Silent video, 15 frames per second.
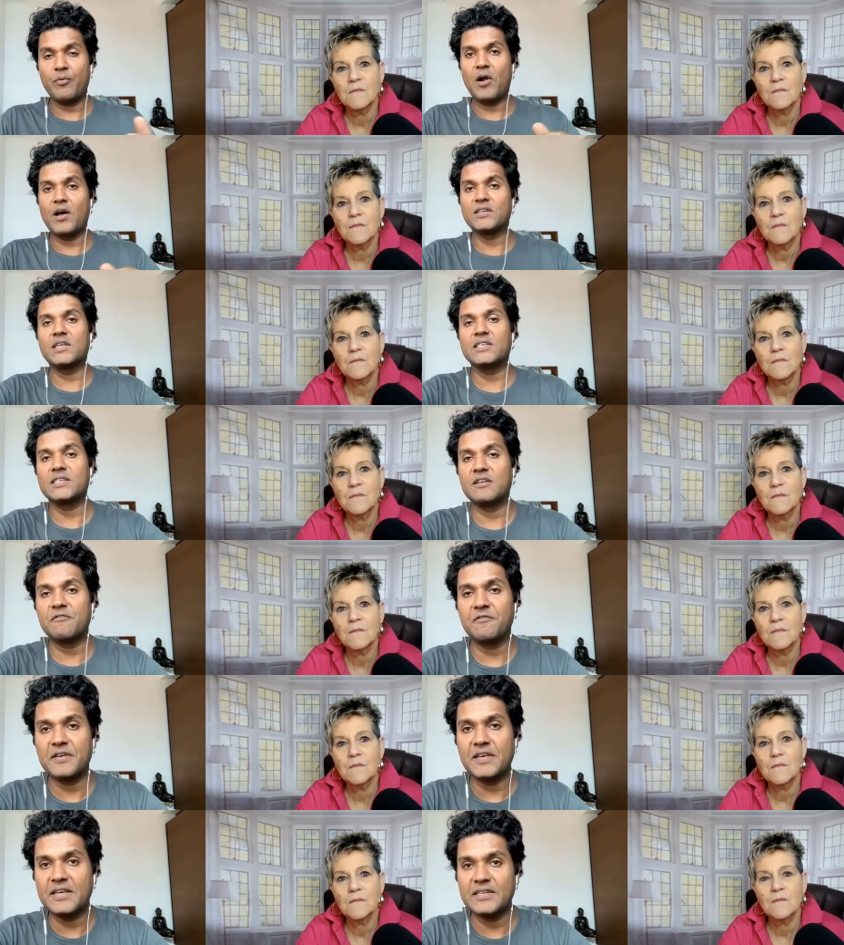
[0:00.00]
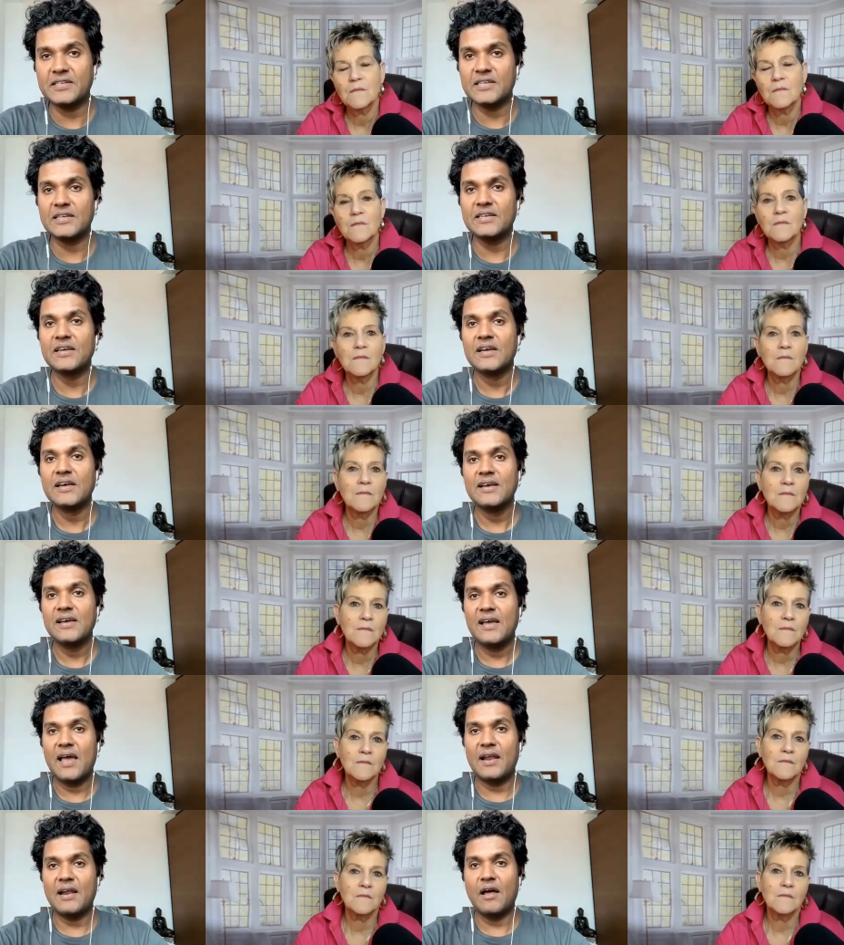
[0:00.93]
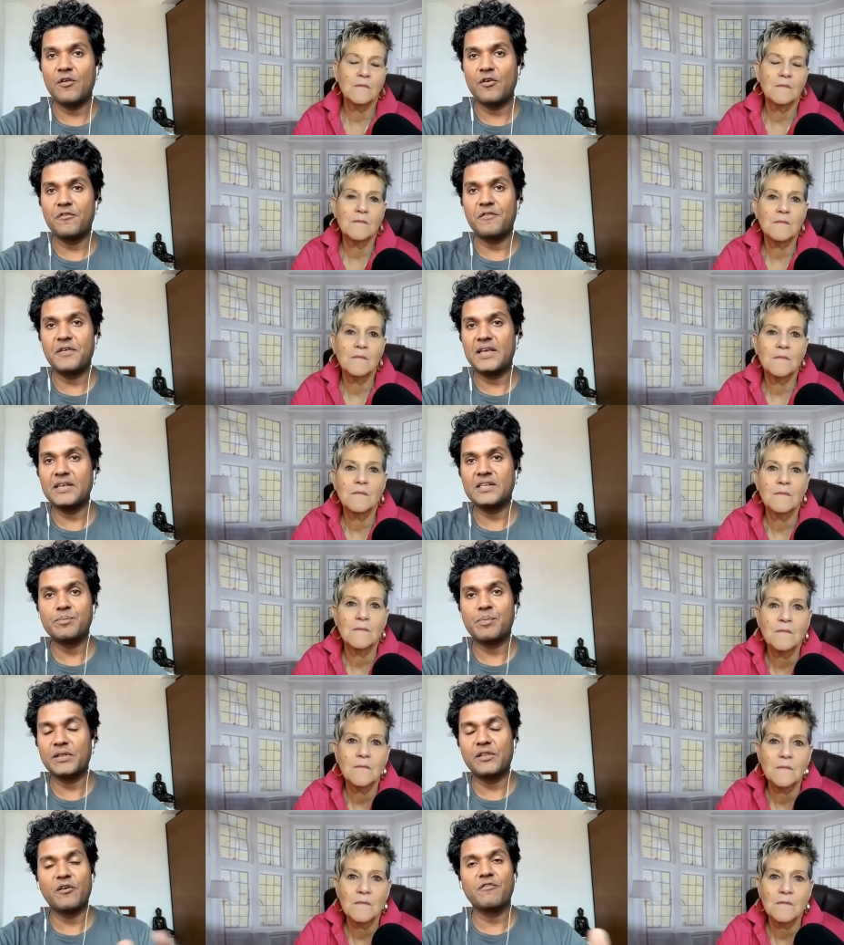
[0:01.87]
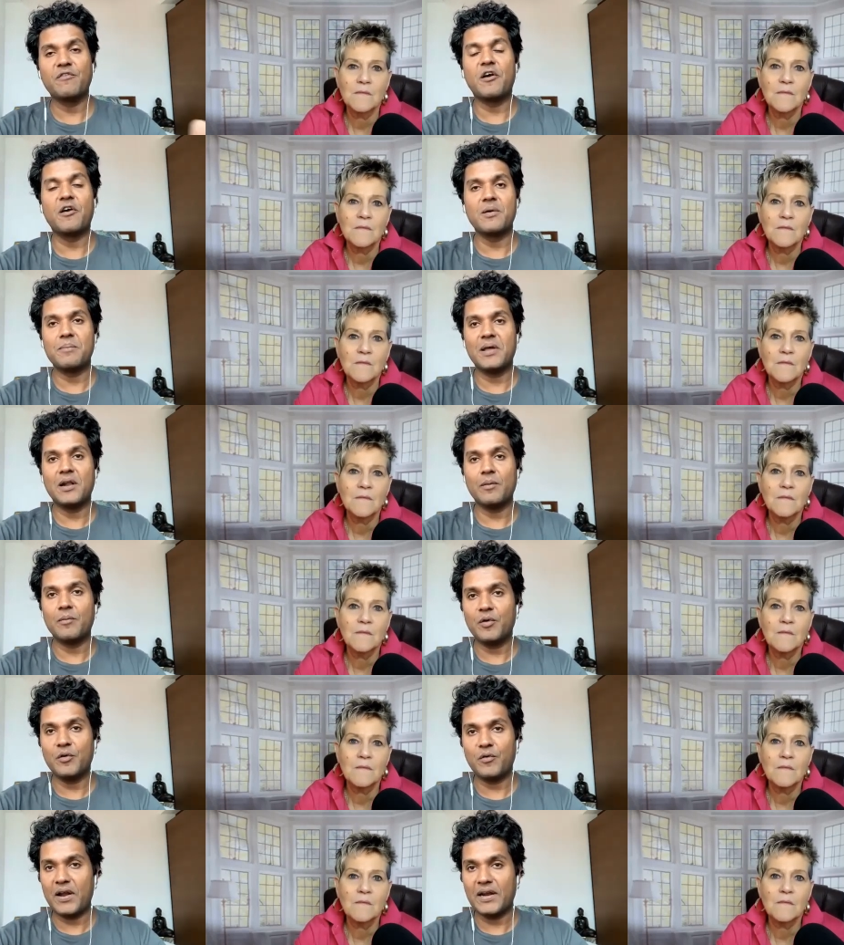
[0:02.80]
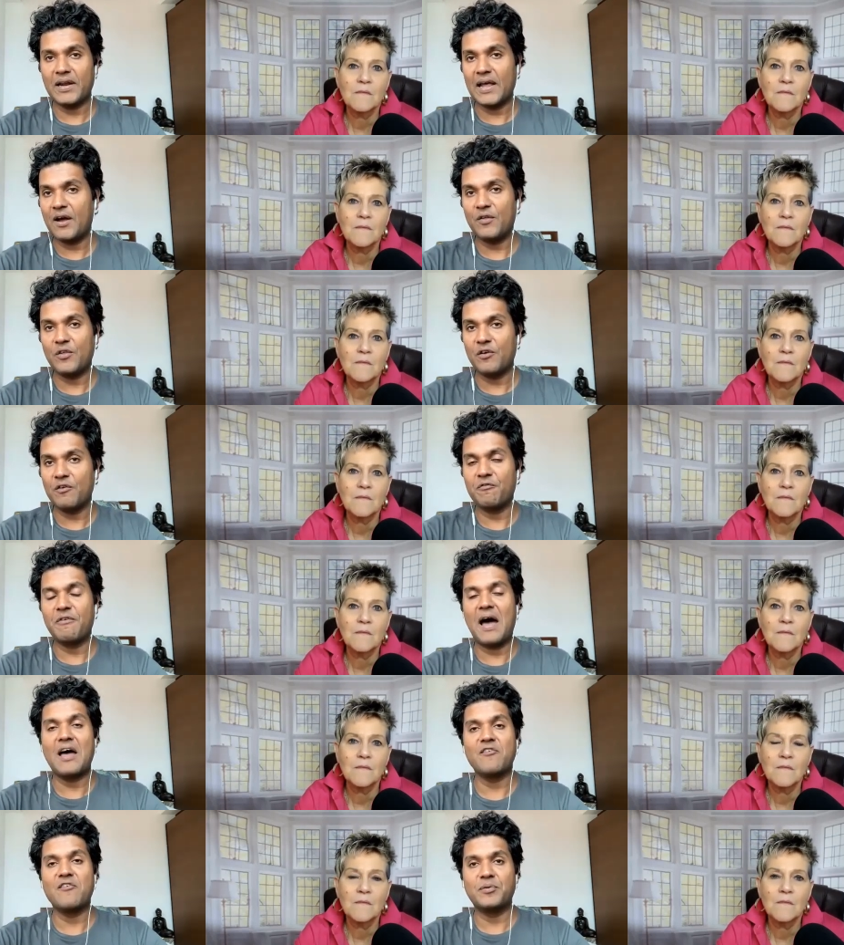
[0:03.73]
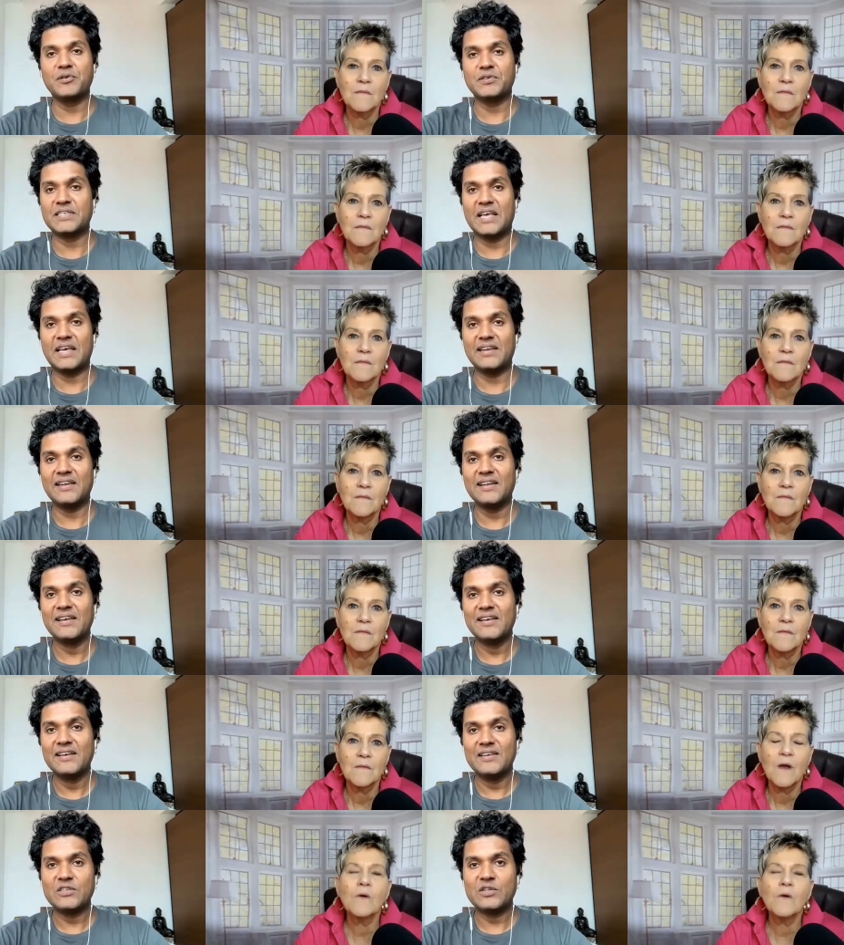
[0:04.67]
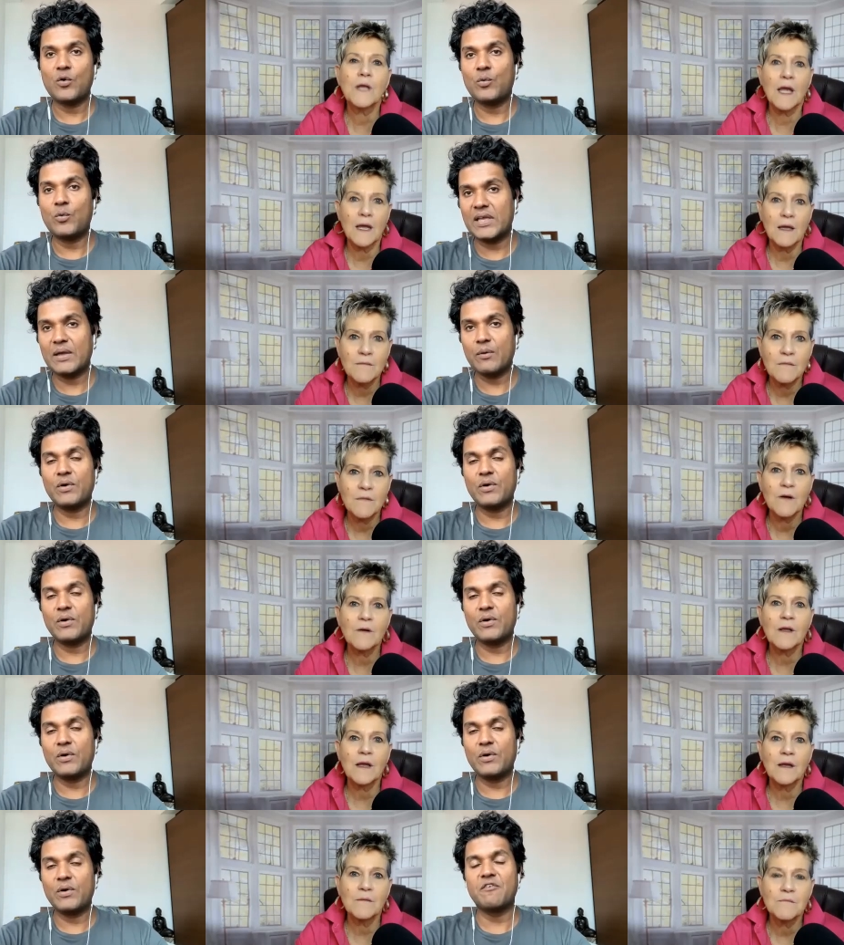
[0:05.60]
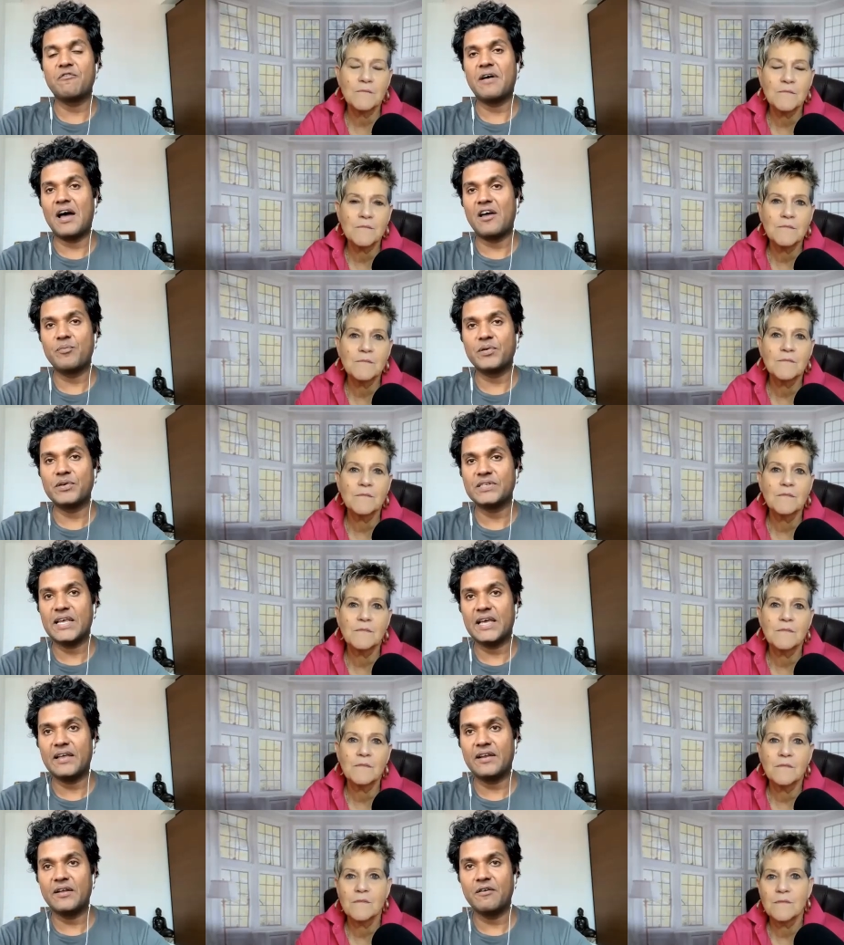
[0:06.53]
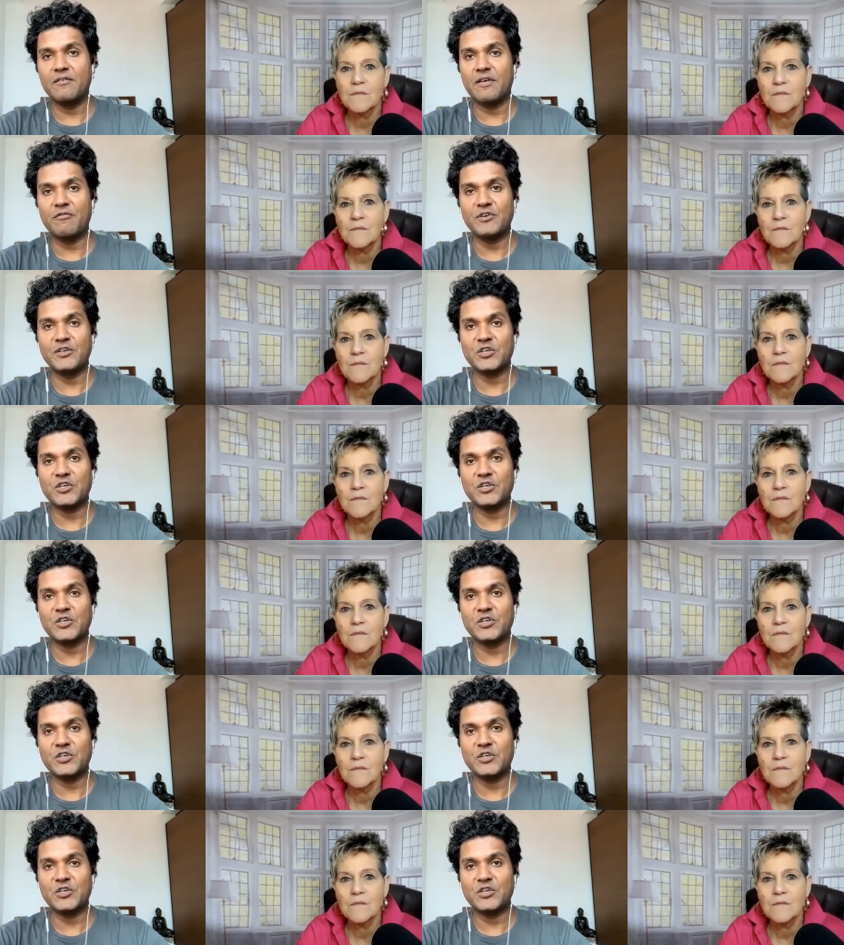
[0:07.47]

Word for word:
Speaker 1: processing fees and and other fees but they're very minimal right now they're 5% so okay. we, we, we take 5% of every